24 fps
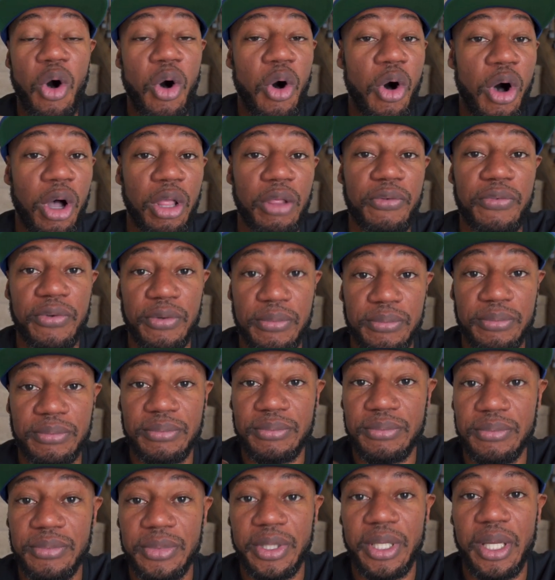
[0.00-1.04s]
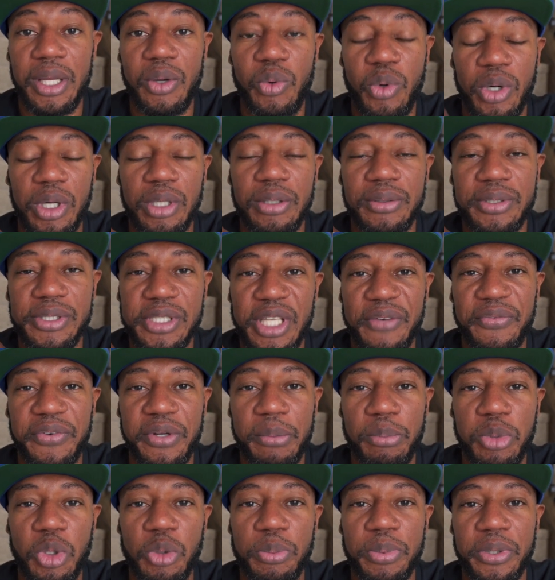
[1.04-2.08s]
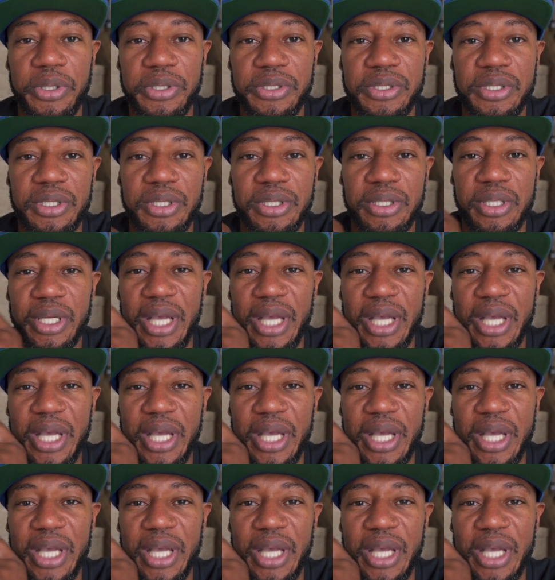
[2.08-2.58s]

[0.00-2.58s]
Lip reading: All of them. Well, except for the bloopers.